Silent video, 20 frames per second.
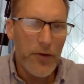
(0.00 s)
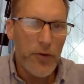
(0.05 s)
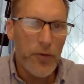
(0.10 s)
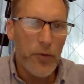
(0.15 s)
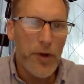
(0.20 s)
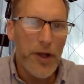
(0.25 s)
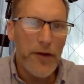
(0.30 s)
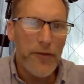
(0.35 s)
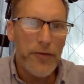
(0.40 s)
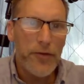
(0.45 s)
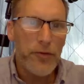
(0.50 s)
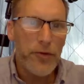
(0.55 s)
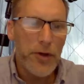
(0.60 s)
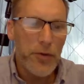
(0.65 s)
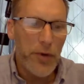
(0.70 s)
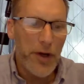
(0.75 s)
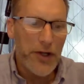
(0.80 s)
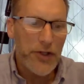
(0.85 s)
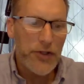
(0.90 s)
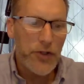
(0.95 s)
We have
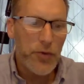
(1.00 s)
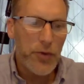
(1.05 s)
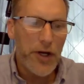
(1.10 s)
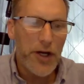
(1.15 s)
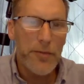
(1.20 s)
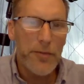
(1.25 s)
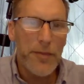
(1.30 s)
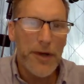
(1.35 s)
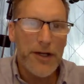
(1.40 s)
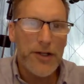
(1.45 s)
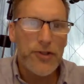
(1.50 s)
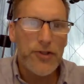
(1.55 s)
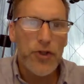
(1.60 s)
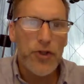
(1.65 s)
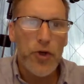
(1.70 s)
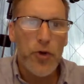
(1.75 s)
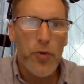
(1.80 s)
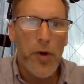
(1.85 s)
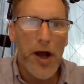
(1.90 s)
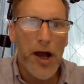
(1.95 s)
3y squared minus
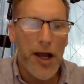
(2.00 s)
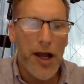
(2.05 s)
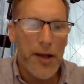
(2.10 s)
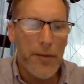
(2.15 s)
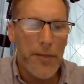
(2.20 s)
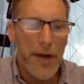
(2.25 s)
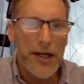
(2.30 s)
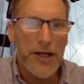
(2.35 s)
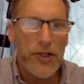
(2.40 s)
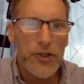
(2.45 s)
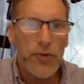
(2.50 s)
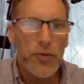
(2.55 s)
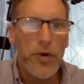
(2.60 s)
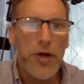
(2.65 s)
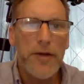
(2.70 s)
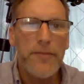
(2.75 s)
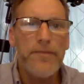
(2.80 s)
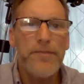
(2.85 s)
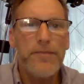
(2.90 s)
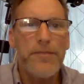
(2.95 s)
2y minus
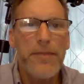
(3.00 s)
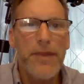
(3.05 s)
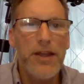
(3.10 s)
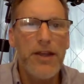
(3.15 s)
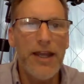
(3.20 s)
1.